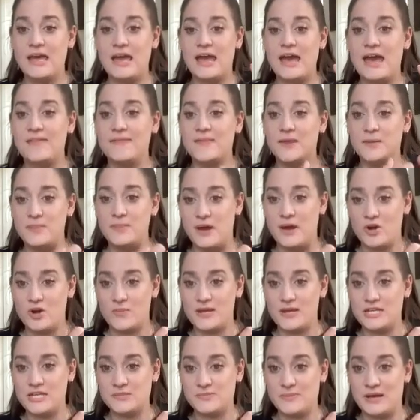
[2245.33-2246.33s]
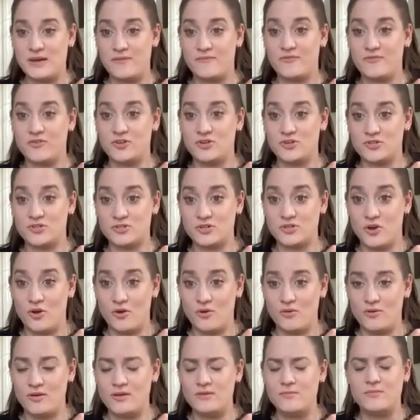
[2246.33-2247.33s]
and then powder me SPF for your
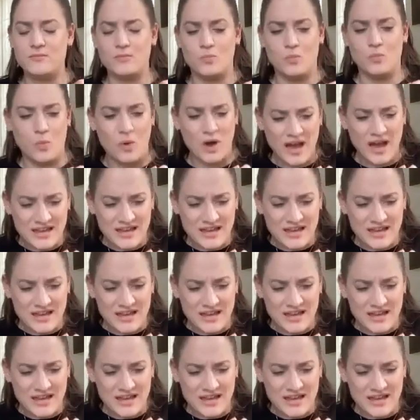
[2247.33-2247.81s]
scalp. What?